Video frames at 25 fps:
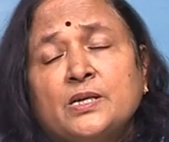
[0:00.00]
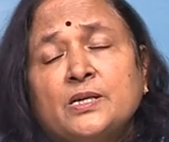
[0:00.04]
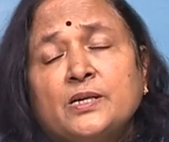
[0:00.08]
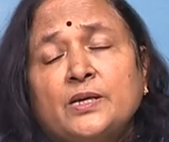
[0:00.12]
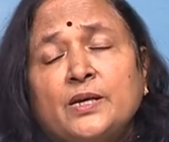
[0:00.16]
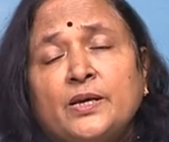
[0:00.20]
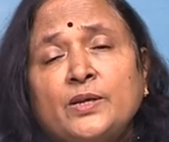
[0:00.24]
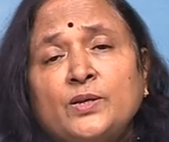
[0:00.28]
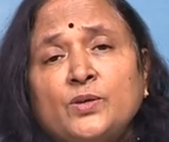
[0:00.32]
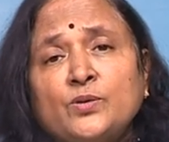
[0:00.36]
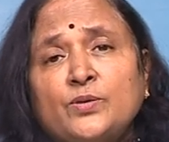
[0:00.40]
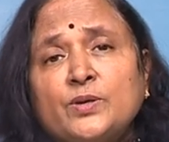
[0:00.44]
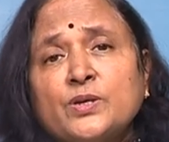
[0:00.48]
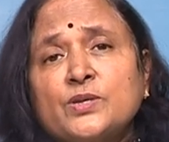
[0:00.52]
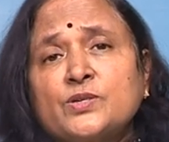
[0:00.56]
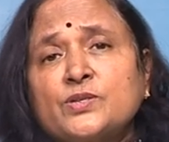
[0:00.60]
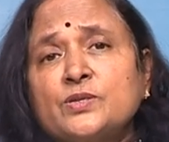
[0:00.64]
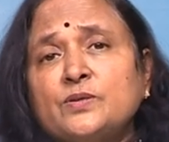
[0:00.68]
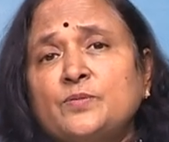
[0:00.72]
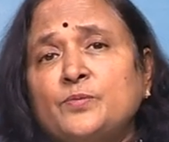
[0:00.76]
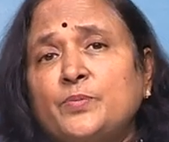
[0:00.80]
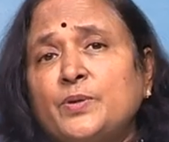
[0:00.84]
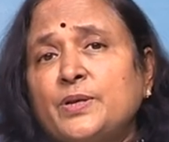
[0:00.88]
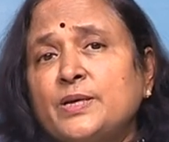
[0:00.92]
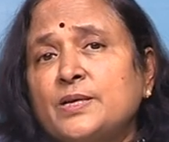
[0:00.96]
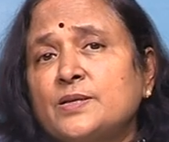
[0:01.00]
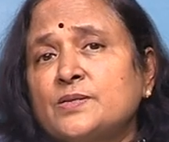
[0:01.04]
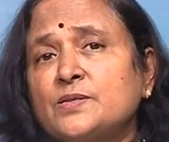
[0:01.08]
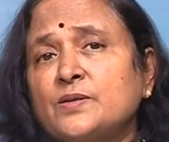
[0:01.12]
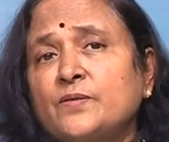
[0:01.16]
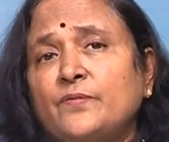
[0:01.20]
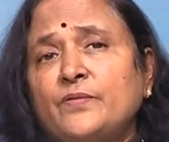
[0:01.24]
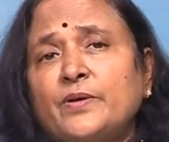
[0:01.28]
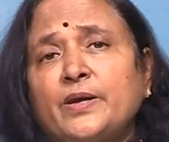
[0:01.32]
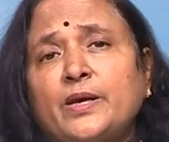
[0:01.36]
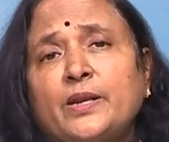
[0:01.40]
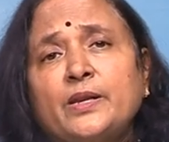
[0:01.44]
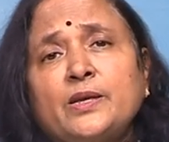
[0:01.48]
Education plays a
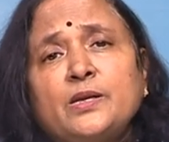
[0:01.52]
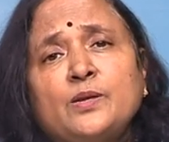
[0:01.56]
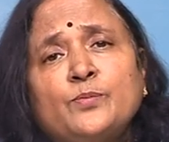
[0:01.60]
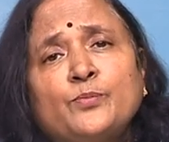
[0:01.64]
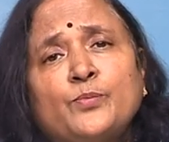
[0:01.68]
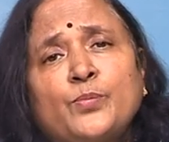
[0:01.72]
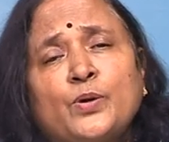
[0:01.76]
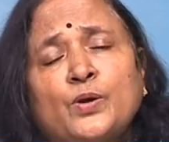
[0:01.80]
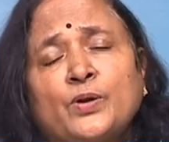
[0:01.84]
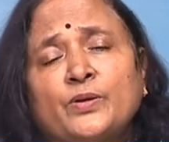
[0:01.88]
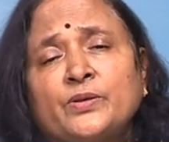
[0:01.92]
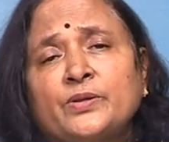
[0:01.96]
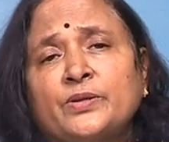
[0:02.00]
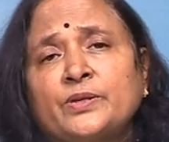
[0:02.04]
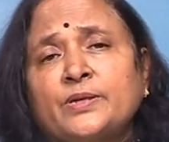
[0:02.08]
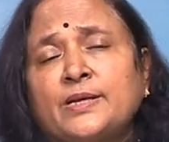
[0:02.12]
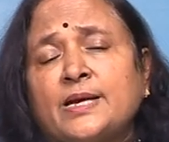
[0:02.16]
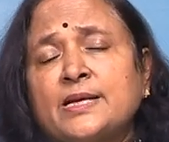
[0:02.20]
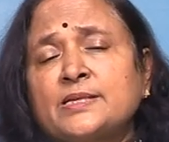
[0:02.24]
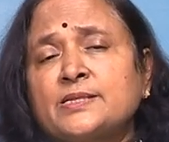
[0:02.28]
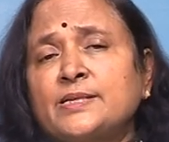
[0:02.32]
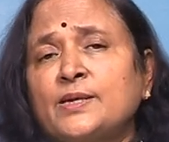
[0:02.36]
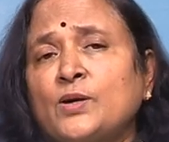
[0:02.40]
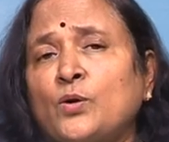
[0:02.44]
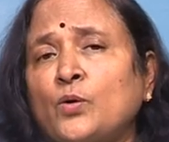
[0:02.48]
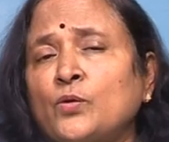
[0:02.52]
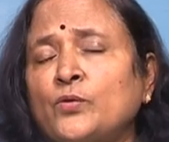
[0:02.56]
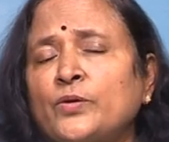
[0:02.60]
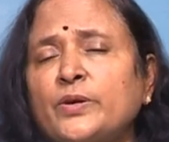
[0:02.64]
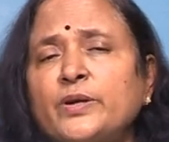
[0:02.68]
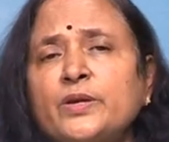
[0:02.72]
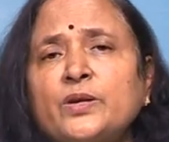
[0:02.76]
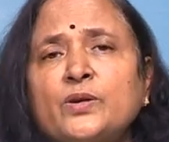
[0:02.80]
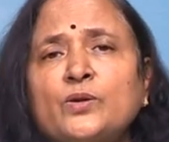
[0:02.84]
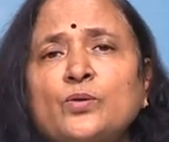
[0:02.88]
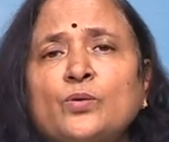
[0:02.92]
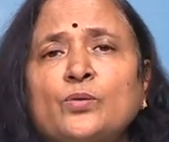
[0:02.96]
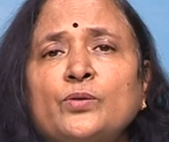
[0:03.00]
very important, as I
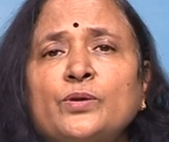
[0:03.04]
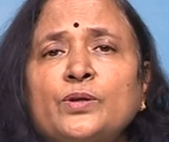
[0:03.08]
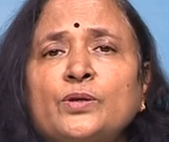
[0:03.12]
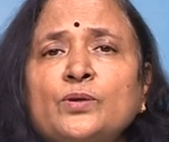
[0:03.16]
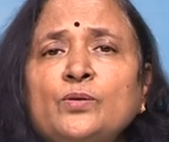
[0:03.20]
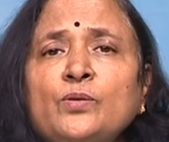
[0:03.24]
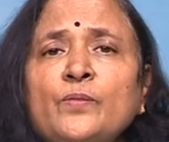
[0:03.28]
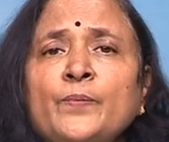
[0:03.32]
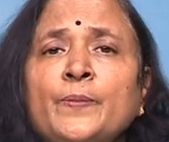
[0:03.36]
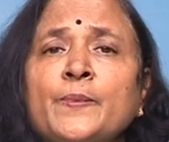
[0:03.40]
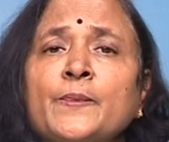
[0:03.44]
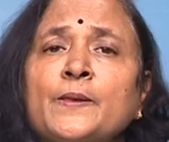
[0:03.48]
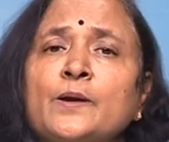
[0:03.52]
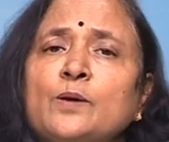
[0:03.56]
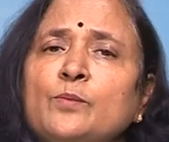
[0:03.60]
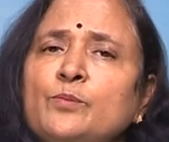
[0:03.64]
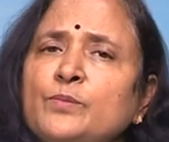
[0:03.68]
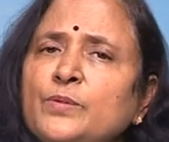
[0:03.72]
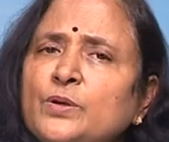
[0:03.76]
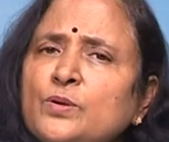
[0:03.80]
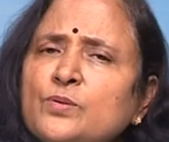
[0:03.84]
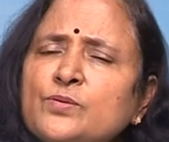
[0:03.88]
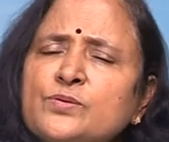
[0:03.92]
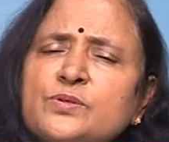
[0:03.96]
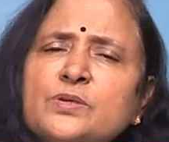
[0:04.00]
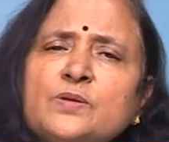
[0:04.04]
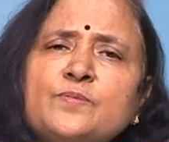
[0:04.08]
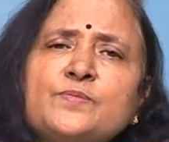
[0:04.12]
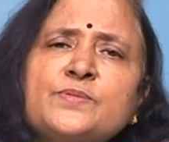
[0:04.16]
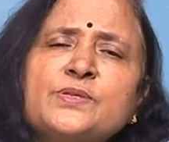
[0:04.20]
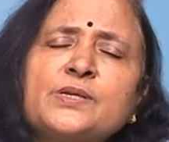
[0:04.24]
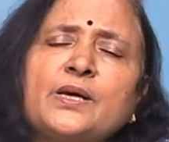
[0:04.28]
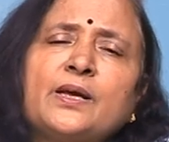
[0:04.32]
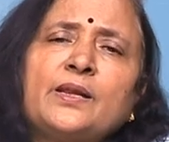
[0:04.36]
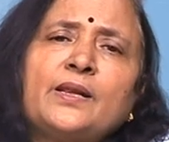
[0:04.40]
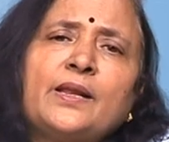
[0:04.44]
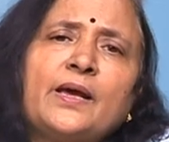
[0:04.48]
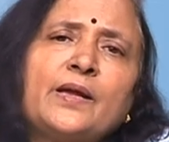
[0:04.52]
already told you, museums
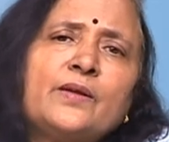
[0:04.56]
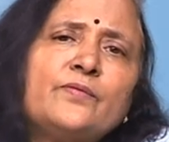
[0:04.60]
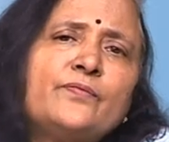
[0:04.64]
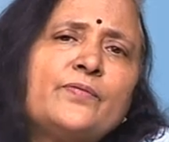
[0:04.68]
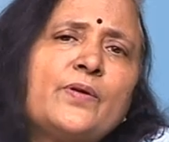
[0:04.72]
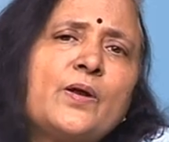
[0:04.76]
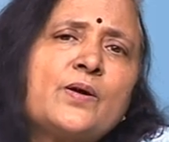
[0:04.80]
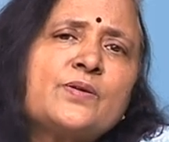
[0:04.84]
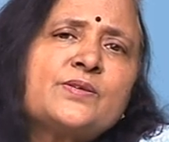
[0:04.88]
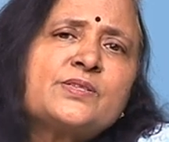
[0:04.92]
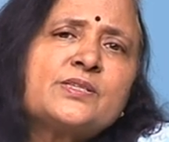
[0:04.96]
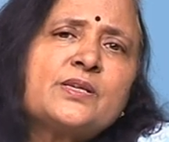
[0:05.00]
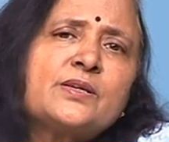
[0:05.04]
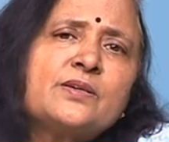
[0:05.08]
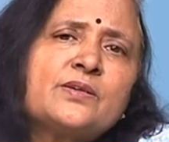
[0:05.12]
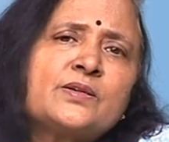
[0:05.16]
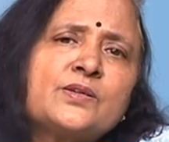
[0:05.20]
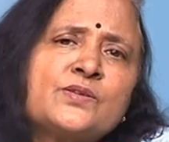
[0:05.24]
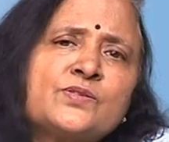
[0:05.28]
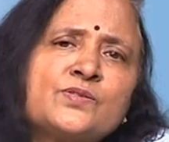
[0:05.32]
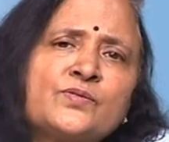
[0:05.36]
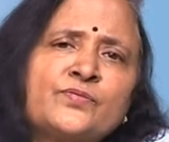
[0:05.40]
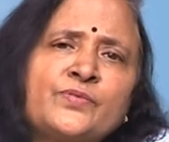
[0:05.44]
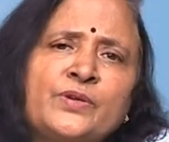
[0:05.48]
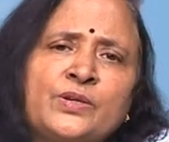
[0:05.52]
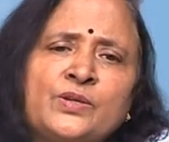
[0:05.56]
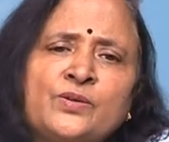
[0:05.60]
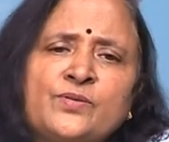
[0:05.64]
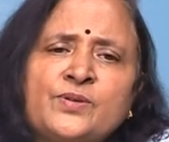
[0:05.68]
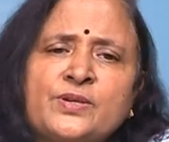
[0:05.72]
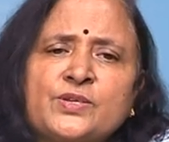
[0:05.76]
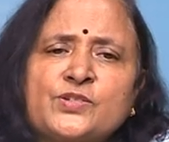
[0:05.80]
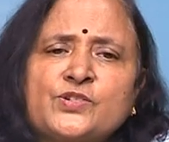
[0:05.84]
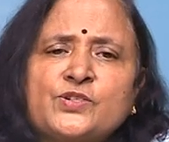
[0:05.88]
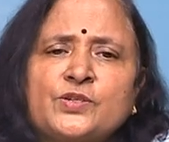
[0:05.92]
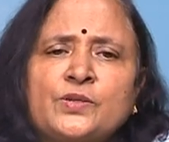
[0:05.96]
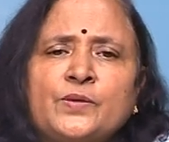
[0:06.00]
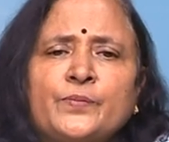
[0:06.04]
are lifelong centers of
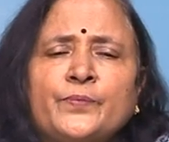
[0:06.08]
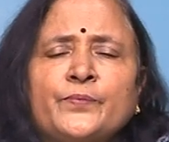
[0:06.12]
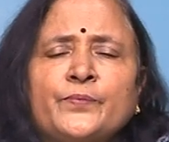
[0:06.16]
education.